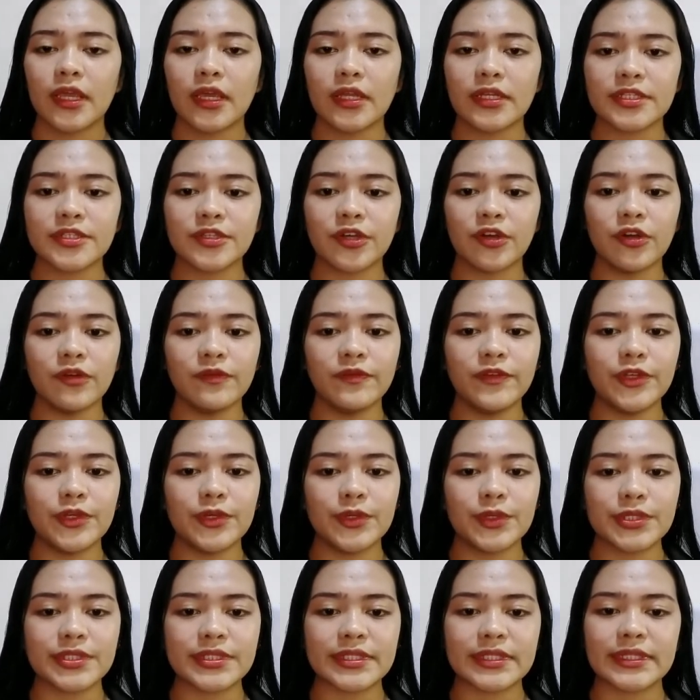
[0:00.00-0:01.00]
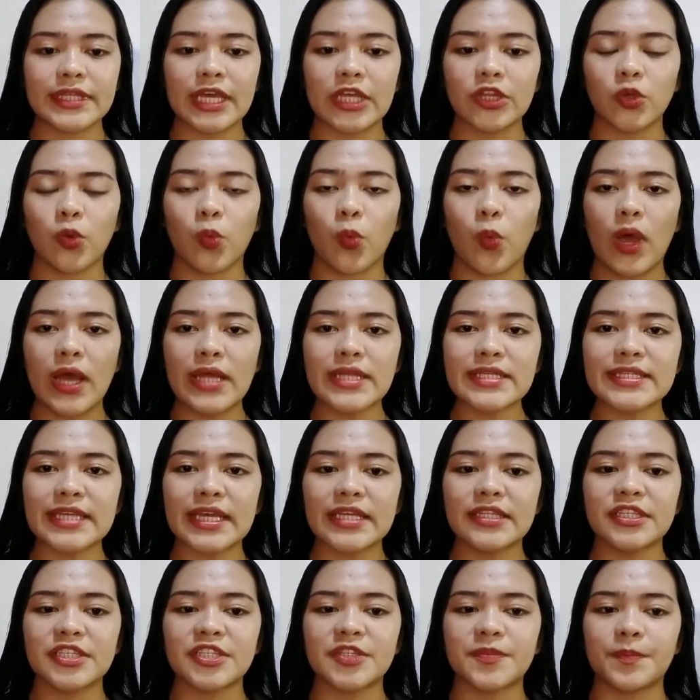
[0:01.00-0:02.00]
It is obvious that once
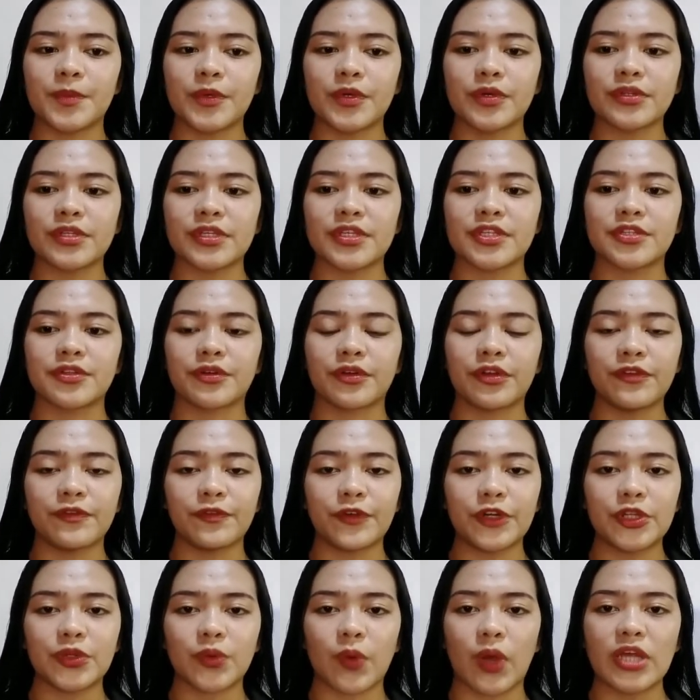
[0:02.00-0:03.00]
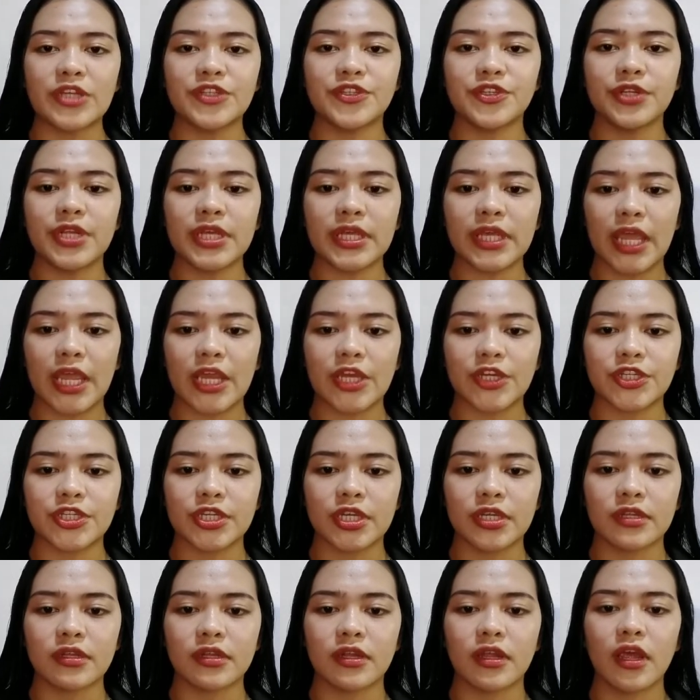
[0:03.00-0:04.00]
a dispute is referred to
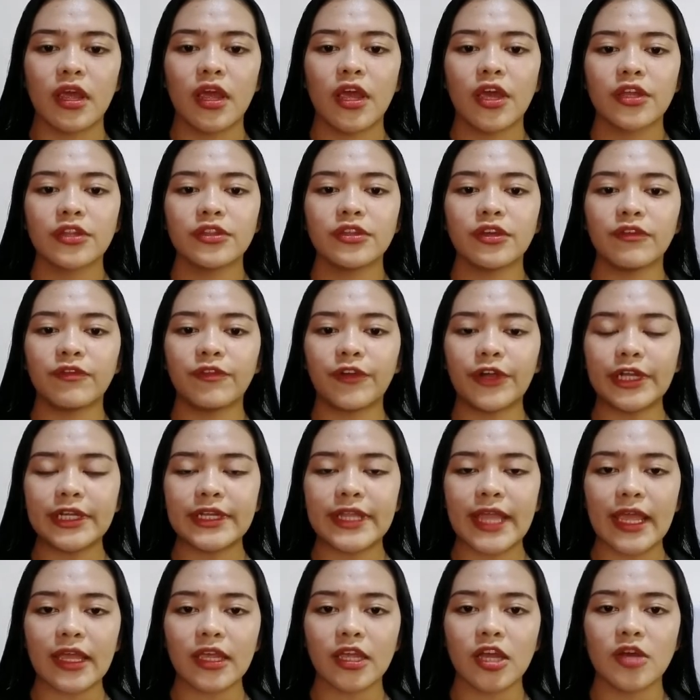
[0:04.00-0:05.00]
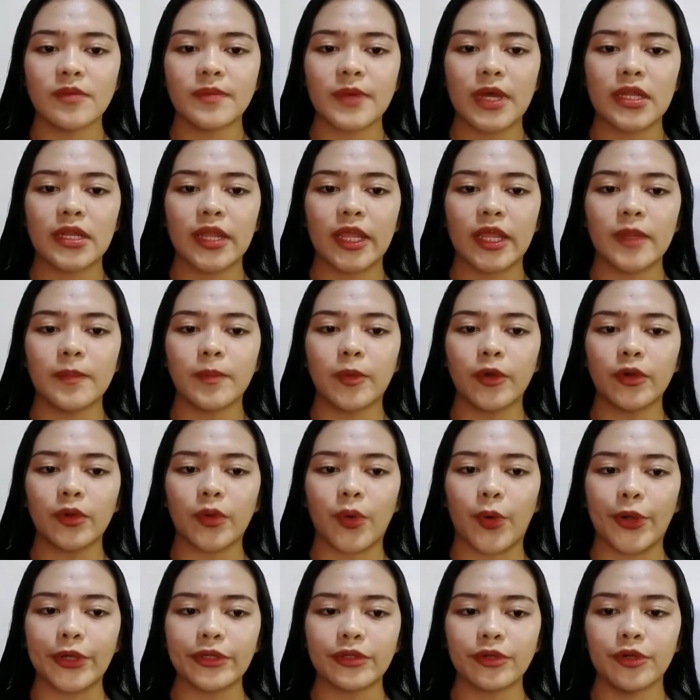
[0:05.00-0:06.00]
adjudication, the verdict of a labor
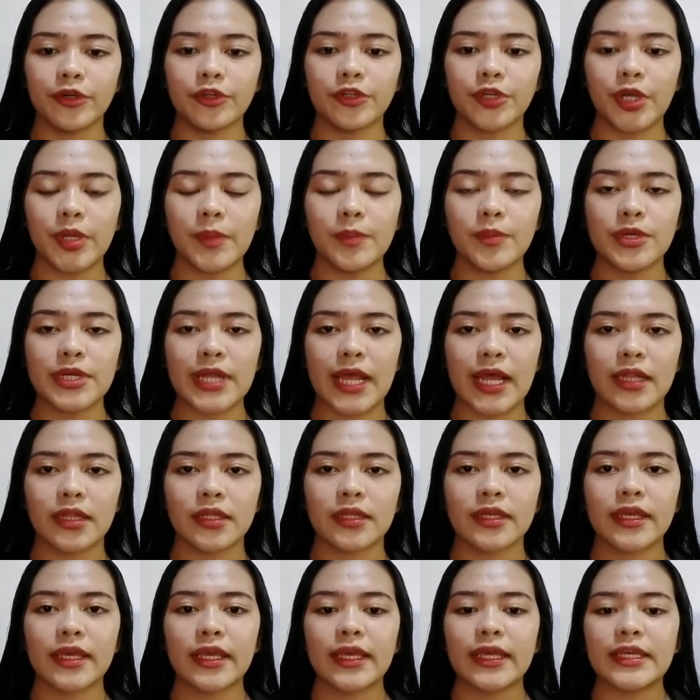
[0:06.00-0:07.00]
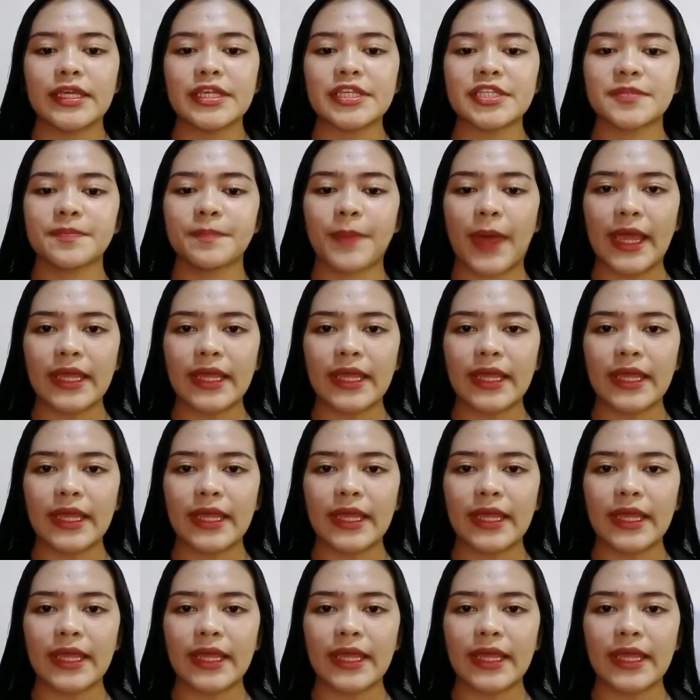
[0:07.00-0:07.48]
court or tribunal is